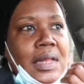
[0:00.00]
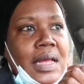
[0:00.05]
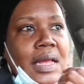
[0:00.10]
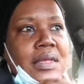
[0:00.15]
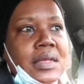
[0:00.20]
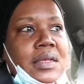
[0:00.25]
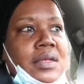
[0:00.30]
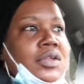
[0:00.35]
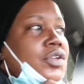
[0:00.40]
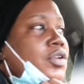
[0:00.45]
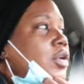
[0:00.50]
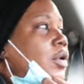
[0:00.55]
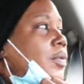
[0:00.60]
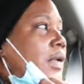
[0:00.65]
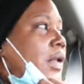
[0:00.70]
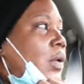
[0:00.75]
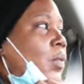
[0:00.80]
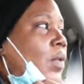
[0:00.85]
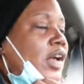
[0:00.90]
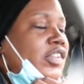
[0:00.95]
like, you know,
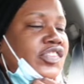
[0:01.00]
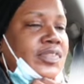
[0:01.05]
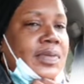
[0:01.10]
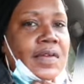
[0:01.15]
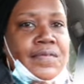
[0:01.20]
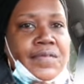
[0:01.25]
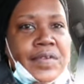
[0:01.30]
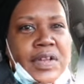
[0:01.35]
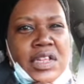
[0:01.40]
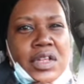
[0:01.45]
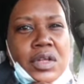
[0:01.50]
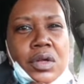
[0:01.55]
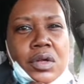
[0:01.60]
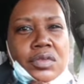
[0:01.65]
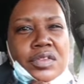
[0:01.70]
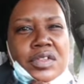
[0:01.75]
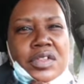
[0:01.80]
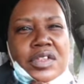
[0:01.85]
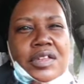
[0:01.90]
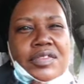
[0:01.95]
when I watch my
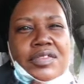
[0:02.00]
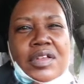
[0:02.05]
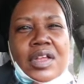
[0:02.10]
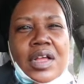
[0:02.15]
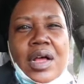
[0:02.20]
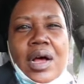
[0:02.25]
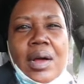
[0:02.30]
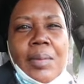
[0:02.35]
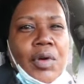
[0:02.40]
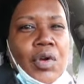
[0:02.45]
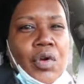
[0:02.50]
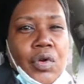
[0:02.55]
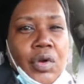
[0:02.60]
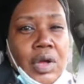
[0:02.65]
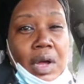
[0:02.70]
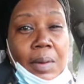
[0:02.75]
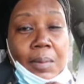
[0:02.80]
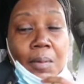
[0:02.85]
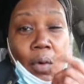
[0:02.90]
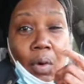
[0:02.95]
videos, it doesn't come
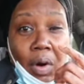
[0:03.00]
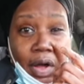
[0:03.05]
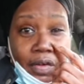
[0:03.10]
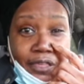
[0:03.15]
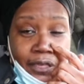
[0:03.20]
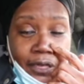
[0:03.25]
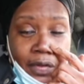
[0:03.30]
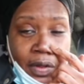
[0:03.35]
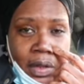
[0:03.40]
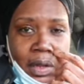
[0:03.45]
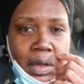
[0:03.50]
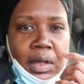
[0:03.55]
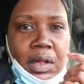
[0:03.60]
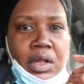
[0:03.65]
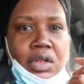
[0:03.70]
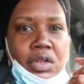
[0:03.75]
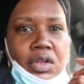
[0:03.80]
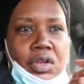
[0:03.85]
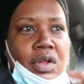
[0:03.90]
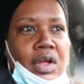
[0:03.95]
come off.
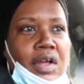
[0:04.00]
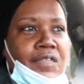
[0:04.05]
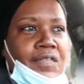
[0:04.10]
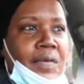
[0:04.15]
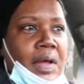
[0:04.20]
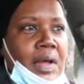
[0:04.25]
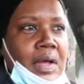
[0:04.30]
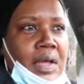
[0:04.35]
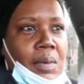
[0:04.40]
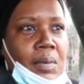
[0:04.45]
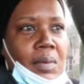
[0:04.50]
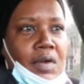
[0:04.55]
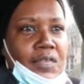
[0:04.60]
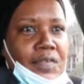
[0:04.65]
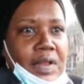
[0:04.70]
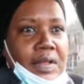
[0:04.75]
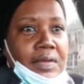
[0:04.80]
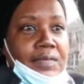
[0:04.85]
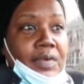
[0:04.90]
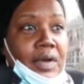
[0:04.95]
You know, I, I come
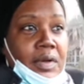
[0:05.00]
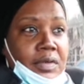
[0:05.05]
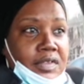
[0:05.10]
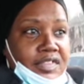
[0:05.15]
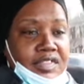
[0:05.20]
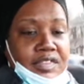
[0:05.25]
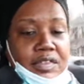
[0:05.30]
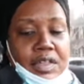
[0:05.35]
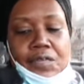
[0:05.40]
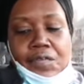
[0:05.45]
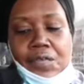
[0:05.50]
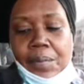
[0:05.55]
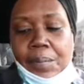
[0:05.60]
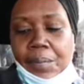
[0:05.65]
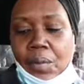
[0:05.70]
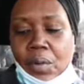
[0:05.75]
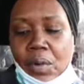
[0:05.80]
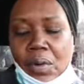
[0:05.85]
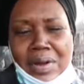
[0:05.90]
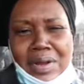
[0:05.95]
off like very stiff
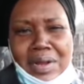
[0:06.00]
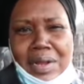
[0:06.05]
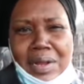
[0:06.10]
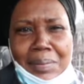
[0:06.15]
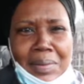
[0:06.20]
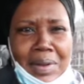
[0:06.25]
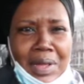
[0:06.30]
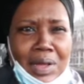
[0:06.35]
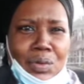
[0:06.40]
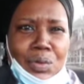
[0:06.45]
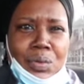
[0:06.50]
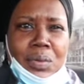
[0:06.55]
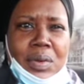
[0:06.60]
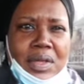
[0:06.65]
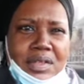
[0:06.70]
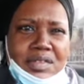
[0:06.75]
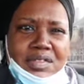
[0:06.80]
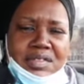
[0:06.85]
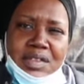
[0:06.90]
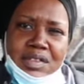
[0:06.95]
and boring. I'm like, who
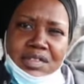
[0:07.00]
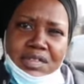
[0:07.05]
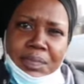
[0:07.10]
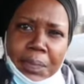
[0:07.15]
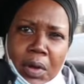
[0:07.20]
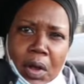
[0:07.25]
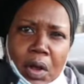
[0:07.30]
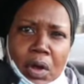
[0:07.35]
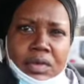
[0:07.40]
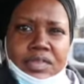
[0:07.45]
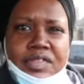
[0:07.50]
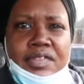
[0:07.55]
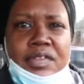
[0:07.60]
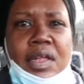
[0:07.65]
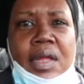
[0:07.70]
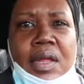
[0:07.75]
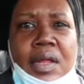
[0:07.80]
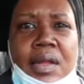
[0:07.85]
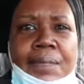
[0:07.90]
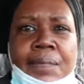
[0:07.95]
is this
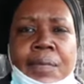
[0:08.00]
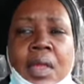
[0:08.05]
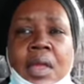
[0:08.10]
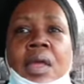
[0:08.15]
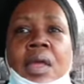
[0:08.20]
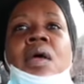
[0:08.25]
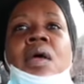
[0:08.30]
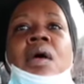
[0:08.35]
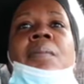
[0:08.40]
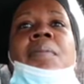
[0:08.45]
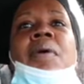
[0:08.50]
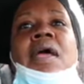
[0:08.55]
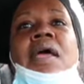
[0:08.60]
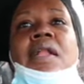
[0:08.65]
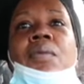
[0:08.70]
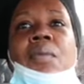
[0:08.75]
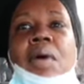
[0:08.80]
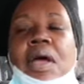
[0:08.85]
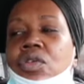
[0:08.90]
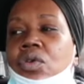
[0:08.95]
person? But
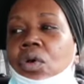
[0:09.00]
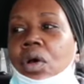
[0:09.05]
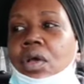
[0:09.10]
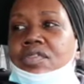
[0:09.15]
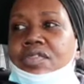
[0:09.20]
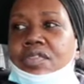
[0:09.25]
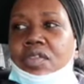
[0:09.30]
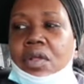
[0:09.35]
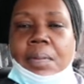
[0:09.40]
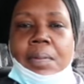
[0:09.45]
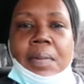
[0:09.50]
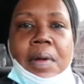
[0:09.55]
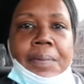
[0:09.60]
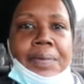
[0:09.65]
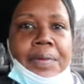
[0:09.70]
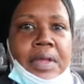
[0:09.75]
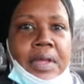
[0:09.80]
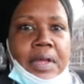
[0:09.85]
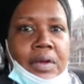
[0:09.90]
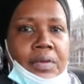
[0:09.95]
anyway, y'all, so I'm up
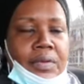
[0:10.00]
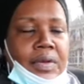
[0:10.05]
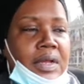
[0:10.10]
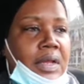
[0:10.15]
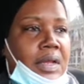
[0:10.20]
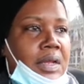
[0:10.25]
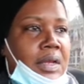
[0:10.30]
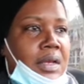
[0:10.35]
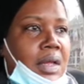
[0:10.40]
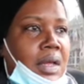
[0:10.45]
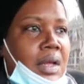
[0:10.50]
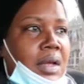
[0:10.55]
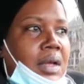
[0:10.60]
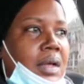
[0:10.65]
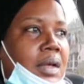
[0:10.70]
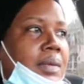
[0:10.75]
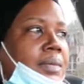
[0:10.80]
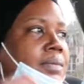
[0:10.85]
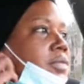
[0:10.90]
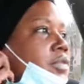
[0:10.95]
here in
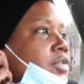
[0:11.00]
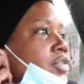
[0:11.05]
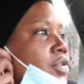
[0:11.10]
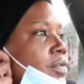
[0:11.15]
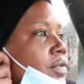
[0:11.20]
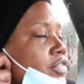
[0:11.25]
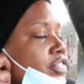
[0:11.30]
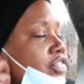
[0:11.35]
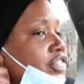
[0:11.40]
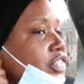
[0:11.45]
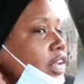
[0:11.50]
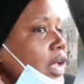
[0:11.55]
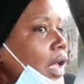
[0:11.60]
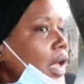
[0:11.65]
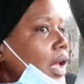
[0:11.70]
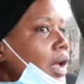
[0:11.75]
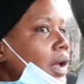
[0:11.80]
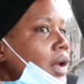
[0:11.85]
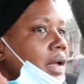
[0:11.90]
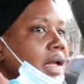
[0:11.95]
um, New
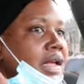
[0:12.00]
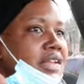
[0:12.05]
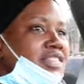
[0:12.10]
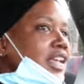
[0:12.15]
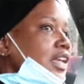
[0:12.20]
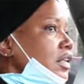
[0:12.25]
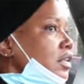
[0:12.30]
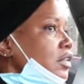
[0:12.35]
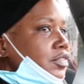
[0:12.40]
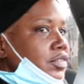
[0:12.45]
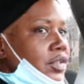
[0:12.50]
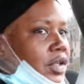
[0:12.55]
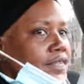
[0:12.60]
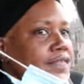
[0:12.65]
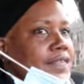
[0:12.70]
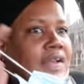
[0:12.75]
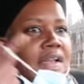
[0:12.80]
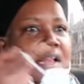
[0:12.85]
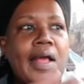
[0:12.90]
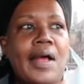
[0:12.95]
Rochelle. I'll take this
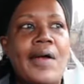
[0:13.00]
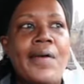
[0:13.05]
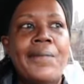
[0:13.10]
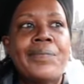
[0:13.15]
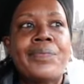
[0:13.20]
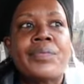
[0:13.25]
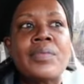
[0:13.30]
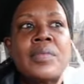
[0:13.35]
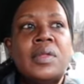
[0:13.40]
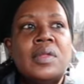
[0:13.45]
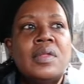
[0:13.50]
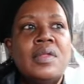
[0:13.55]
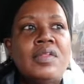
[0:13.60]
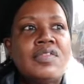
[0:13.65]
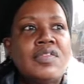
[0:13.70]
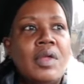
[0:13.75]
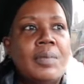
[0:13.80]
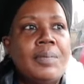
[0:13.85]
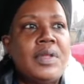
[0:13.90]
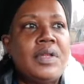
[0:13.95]
off for now.
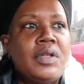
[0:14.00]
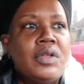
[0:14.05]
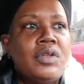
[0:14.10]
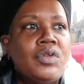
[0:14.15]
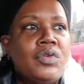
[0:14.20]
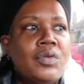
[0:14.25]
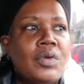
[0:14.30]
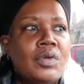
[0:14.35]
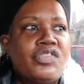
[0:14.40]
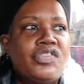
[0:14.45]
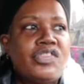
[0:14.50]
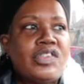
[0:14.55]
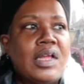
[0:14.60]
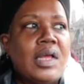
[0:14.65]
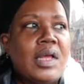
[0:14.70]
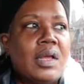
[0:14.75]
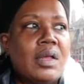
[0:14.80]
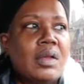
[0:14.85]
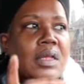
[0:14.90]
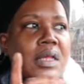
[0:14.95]
So I'm in New
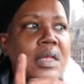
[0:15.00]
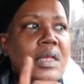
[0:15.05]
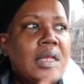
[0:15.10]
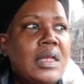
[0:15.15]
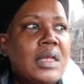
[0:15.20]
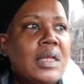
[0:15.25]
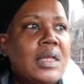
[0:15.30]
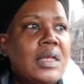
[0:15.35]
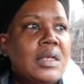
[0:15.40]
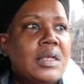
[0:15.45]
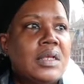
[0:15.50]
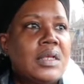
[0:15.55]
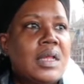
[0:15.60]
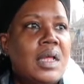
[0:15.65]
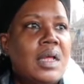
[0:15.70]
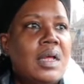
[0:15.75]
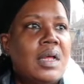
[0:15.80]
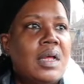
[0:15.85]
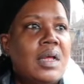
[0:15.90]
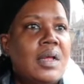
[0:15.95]
Rochelle and
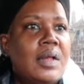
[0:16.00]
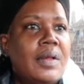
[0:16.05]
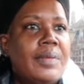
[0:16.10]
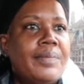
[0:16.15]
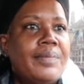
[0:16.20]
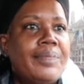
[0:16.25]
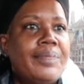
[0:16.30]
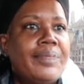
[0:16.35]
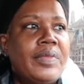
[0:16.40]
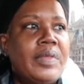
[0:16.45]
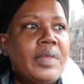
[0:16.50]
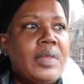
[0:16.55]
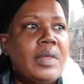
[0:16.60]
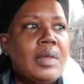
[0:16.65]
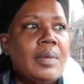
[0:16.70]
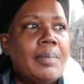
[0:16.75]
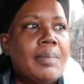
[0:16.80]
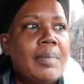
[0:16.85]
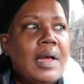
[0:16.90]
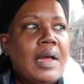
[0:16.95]
um,
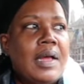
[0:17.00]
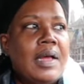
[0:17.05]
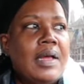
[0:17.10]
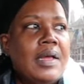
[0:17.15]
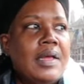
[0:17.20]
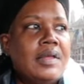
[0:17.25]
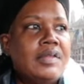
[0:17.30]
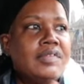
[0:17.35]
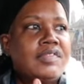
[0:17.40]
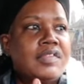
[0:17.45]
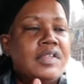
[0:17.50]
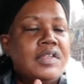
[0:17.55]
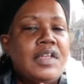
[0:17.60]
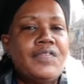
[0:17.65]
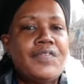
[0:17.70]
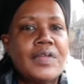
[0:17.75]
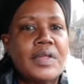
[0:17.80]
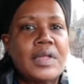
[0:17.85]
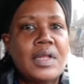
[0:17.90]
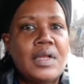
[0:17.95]
my
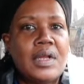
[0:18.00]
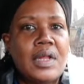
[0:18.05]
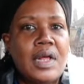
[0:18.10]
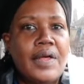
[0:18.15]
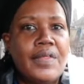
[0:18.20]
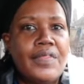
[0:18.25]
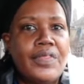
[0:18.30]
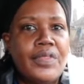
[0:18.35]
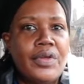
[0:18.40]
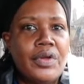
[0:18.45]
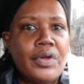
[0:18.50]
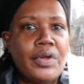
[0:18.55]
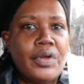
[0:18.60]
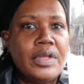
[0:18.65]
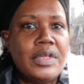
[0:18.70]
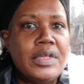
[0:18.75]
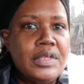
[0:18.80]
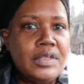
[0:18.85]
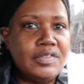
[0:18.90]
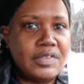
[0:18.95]
significant other,
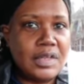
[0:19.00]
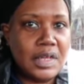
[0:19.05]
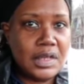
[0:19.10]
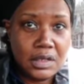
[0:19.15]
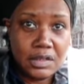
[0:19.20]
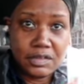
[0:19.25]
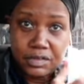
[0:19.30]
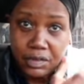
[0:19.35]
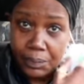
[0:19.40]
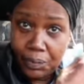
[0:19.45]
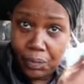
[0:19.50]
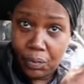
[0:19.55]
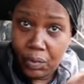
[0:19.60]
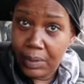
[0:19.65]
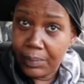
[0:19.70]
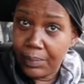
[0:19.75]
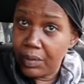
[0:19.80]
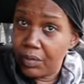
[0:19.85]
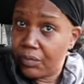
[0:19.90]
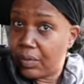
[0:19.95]
he's at his
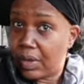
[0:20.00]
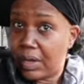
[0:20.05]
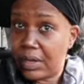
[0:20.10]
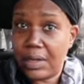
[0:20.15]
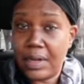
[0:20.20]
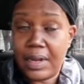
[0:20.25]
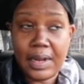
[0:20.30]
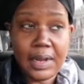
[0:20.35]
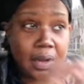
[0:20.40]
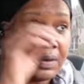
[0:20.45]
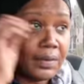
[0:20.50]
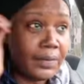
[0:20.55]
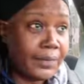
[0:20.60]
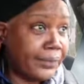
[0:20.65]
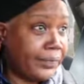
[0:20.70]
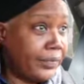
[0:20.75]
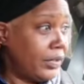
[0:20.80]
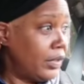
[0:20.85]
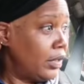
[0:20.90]
appointment right now.